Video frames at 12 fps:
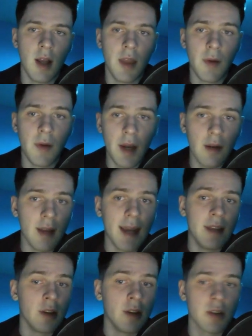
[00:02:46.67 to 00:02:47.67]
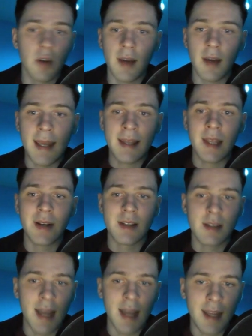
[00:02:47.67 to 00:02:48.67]
There are now nine, there's not eight,
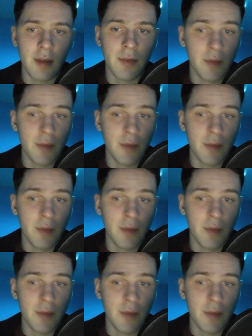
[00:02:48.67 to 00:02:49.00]
there's nine.